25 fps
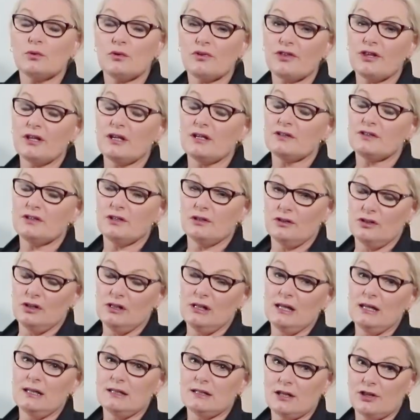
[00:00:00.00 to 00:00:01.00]
are all things that
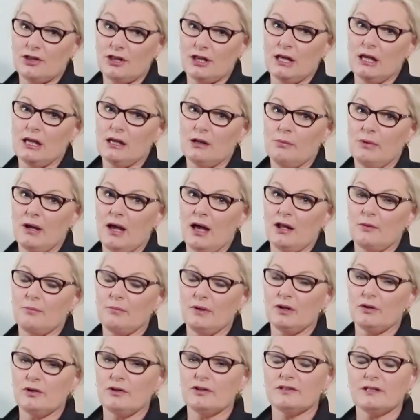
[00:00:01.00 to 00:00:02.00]
you need to think
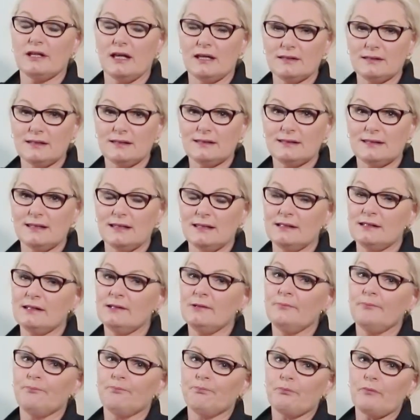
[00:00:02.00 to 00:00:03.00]
about because, as I said,
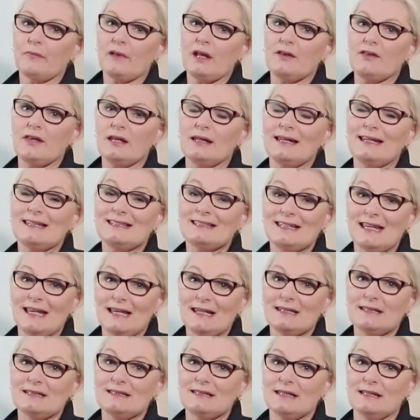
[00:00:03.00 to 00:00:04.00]
the less
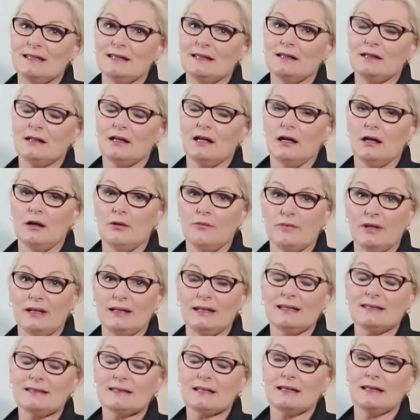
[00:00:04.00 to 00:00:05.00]
editing, the
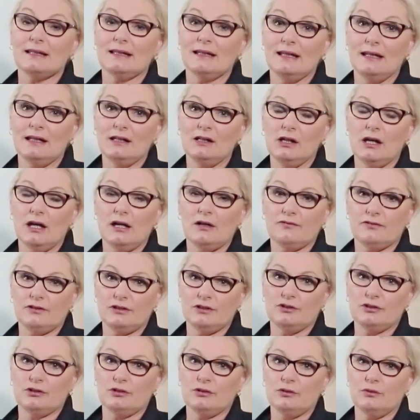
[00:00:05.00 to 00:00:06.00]
less cleaning you have
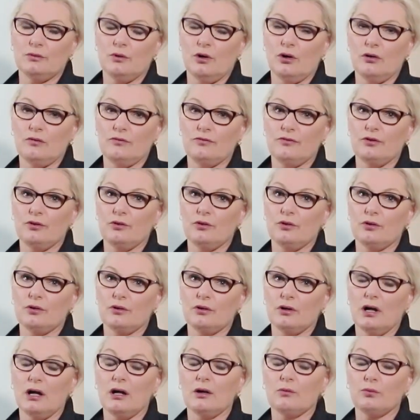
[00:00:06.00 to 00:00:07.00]
to do of
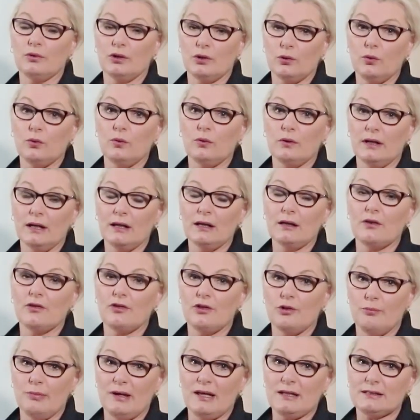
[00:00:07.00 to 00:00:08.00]
your recording,
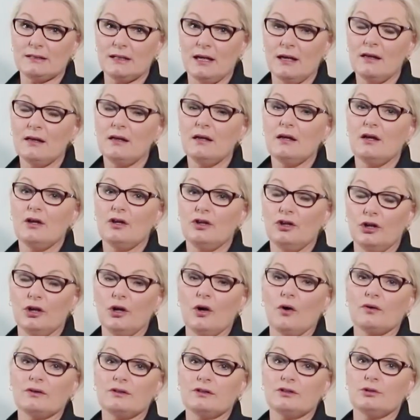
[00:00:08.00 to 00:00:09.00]
the better. You're
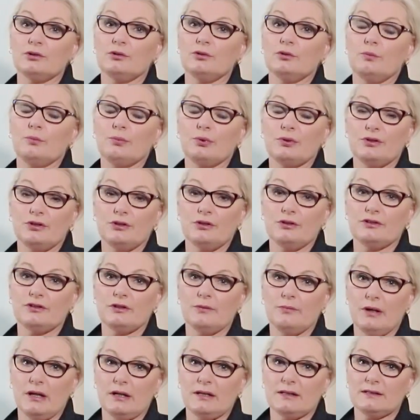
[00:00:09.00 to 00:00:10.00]
going to
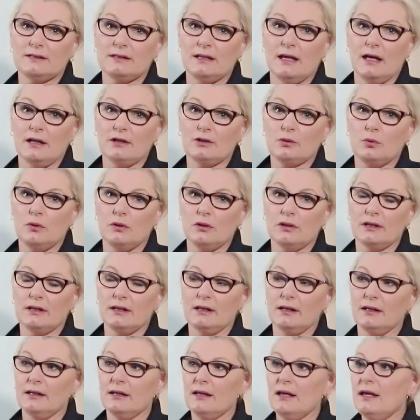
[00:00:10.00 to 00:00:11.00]
produce a better sound
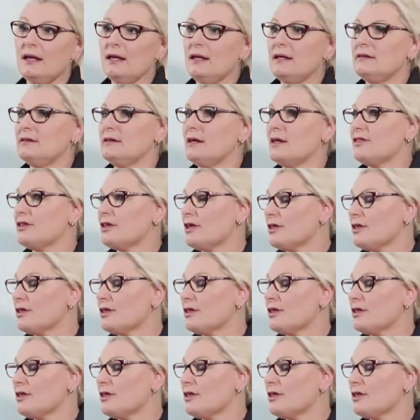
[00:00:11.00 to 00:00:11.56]
quality. Now,